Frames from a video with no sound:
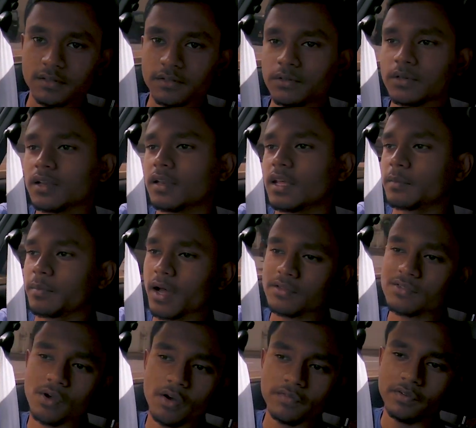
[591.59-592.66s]
so you can take
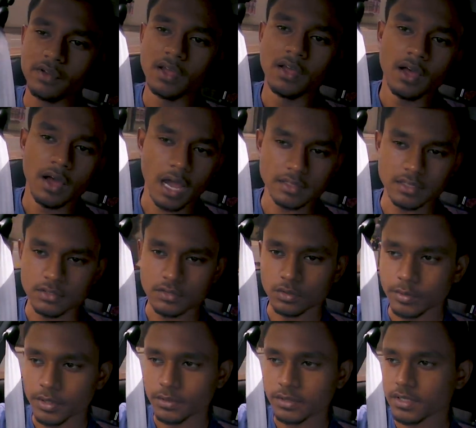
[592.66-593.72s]
parts off other
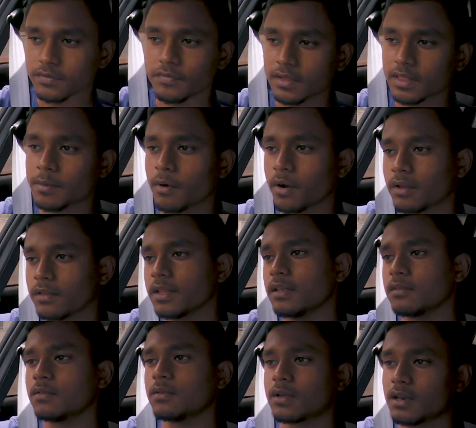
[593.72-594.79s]
Subarus and fit them onto
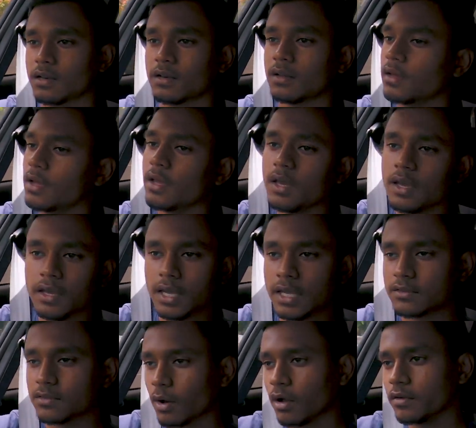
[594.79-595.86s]
this.
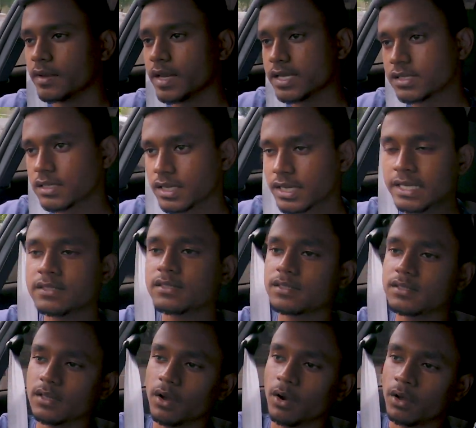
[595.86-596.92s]
It's
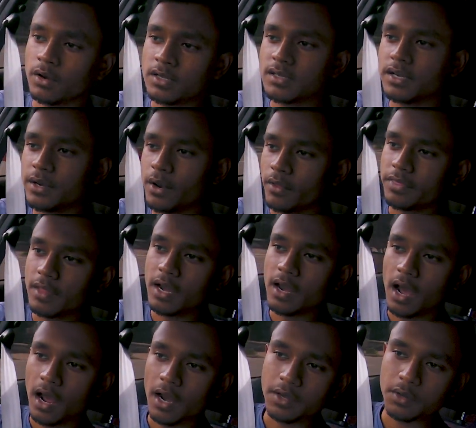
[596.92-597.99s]
honestly not that
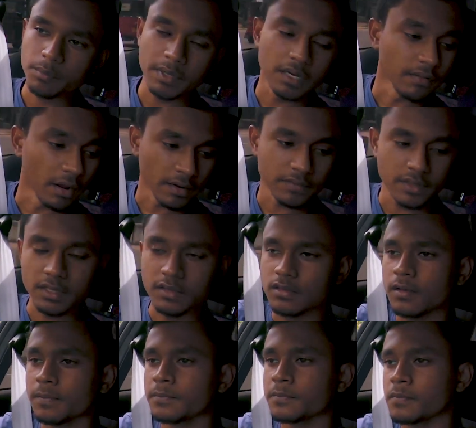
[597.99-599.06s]
hard to build one of these.
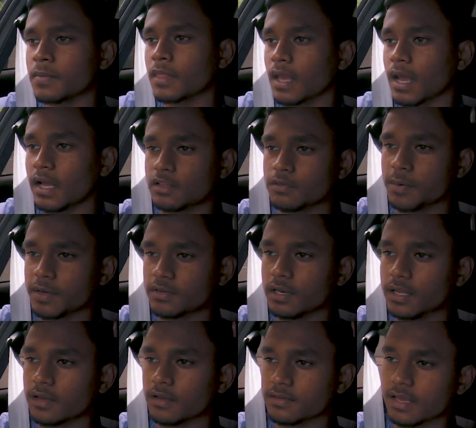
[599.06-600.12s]
And
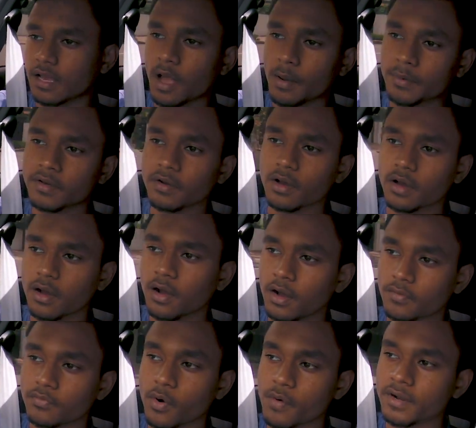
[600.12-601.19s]
especially because they come in
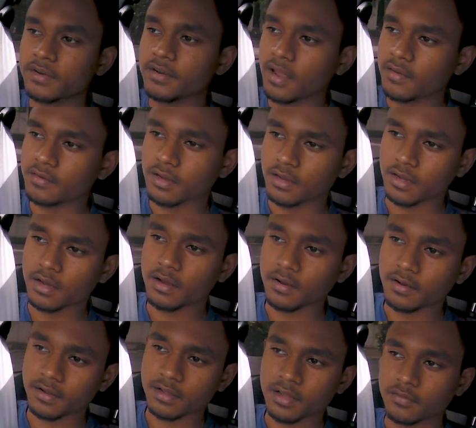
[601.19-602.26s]
a four-wheel drive
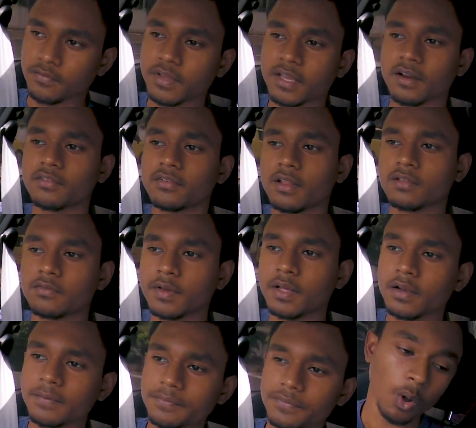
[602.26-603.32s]
configuration as
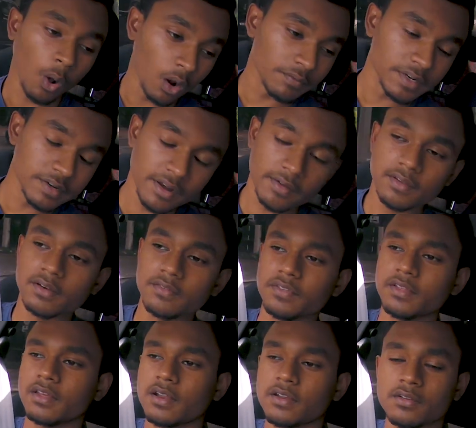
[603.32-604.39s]
well, all-wheel drive
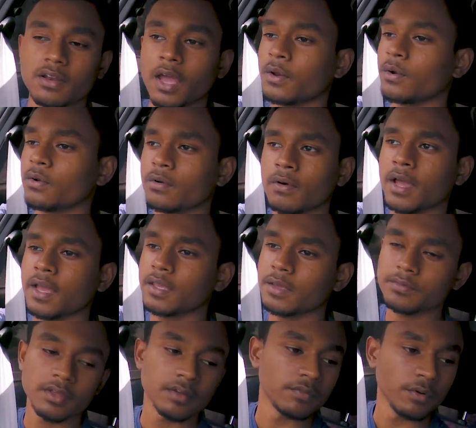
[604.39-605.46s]
configuration. I don't know why I
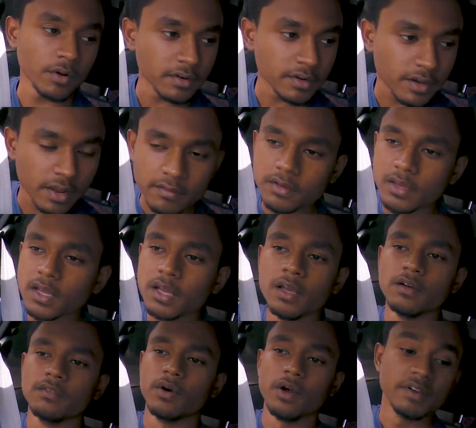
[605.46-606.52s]
keep saying four-wheel drive.
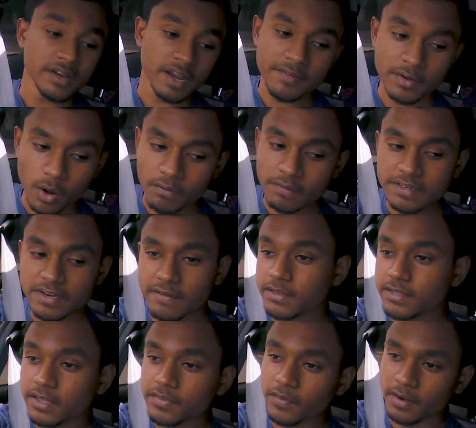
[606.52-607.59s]
Four-wheel drive and all-wheel drive
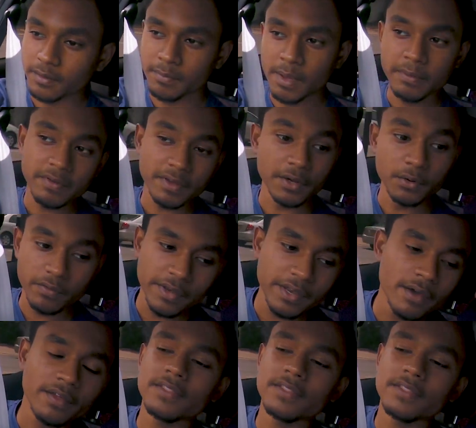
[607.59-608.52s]
is different. Maybe we can do a video